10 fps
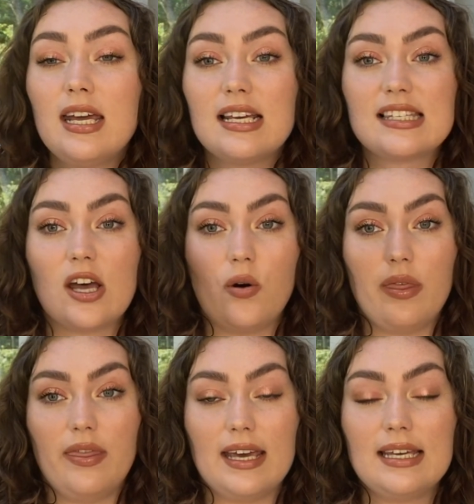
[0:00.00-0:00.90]
So
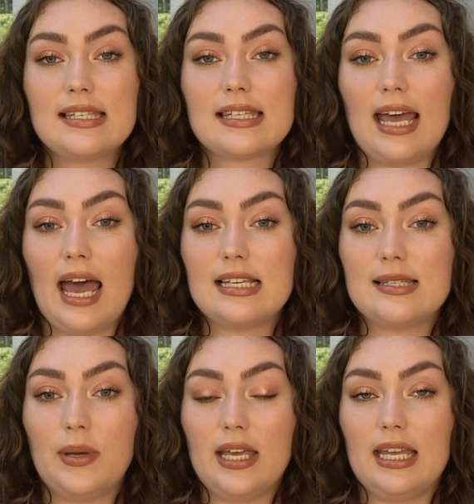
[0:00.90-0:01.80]
this has
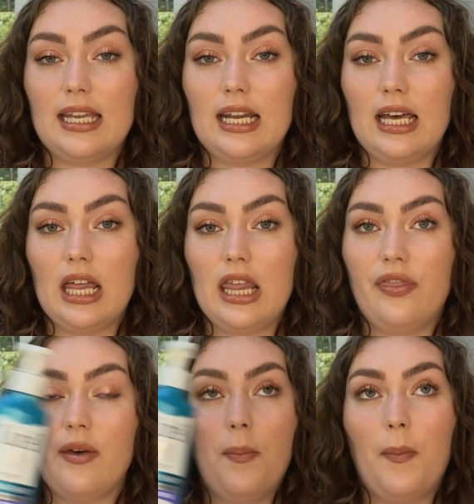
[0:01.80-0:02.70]
been
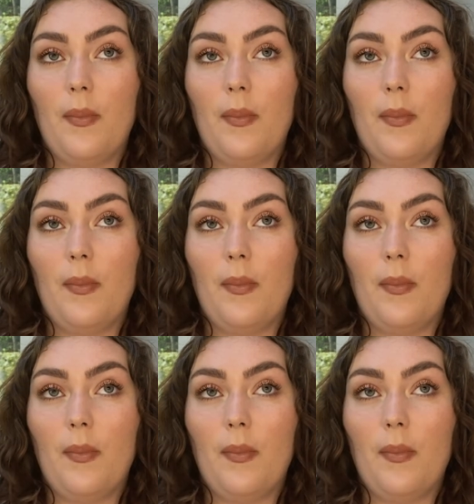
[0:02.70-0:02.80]
the